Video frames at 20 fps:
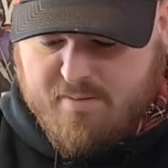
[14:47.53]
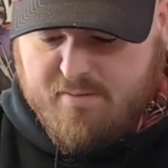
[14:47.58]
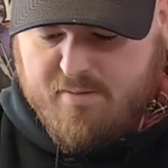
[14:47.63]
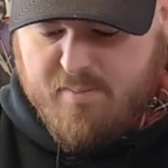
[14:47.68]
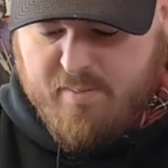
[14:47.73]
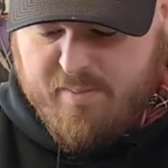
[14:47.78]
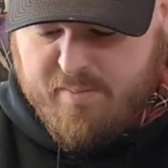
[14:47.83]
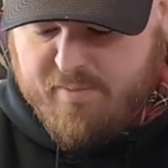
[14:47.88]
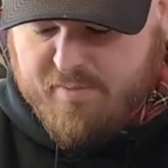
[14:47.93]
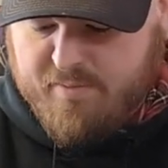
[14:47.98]
Or
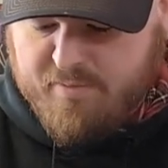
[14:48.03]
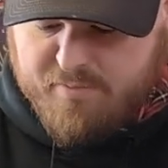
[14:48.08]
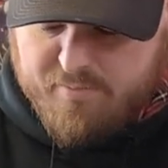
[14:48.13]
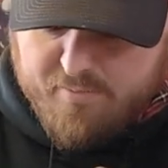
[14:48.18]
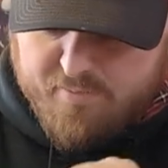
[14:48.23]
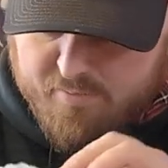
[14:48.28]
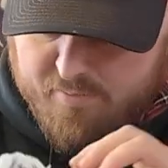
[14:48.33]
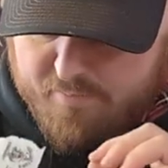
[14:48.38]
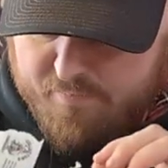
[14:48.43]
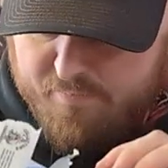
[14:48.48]
maybe there's
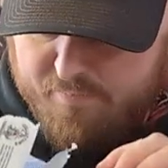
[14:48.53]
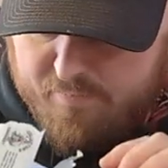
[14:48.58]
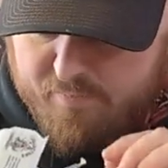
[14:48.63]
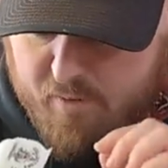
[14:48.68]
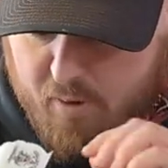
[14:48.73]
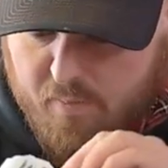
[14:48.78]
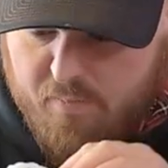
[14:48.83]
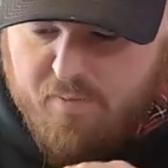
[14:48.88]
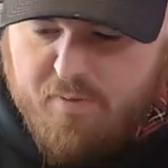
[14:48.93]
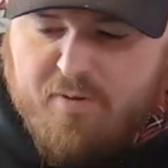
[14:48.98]
one. Nope.
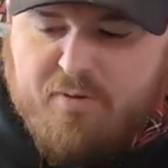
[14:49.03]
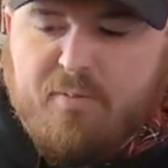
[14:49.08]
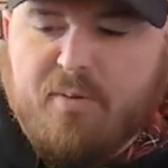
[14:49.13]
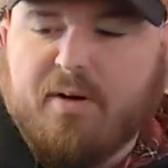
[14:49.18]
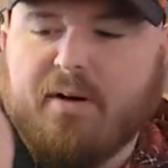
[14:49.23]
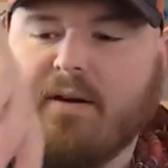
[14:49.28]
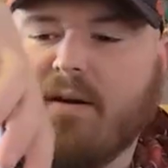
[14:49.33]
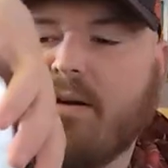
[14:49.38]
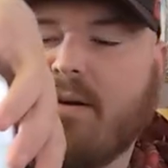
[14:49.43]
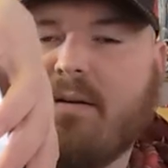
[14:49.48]
Oh, there's
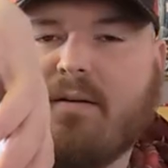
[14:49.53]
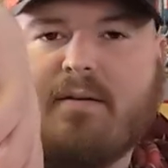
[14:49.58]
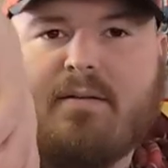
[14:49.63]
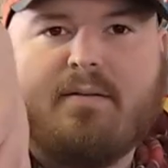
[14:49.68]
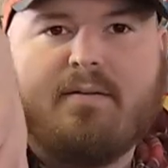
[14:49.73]
one in here.